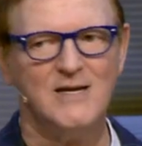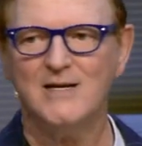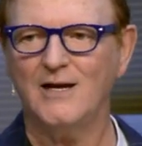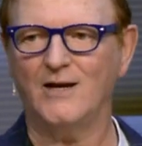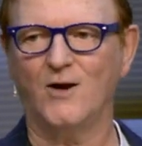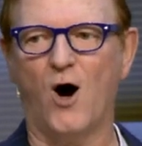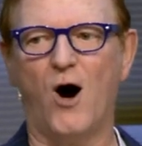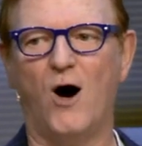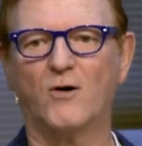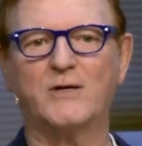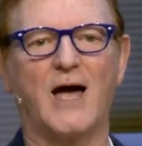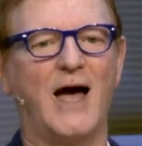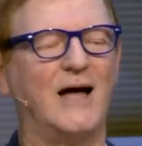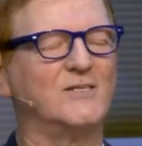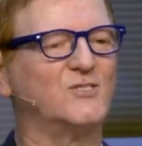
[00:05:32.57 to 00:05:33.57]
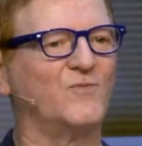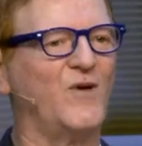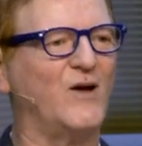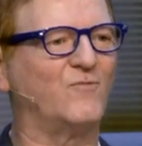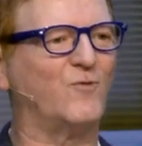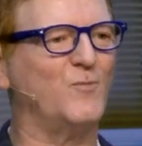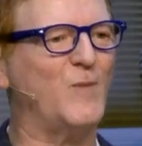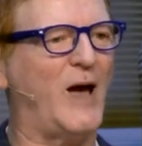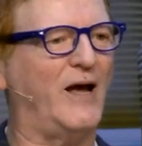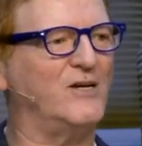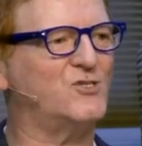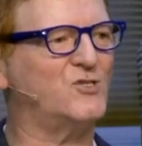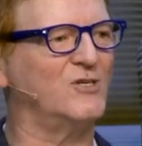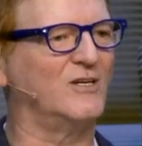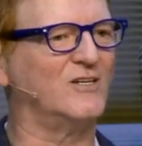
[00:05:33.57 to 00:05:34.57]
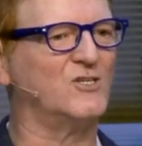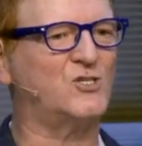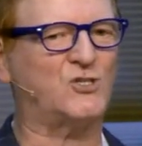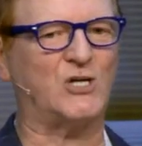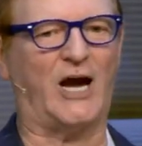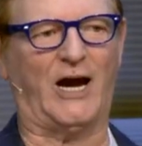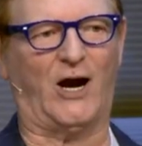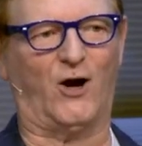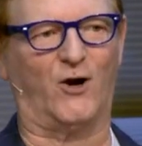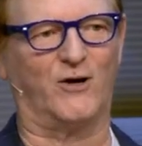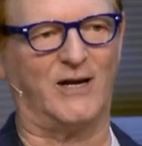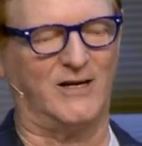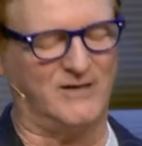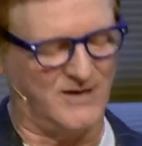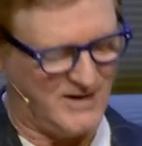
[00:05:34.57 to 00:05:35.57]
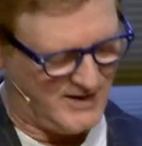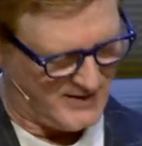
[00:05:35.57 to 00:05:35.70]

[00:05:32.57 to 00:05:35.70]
and all kinds of information is shared and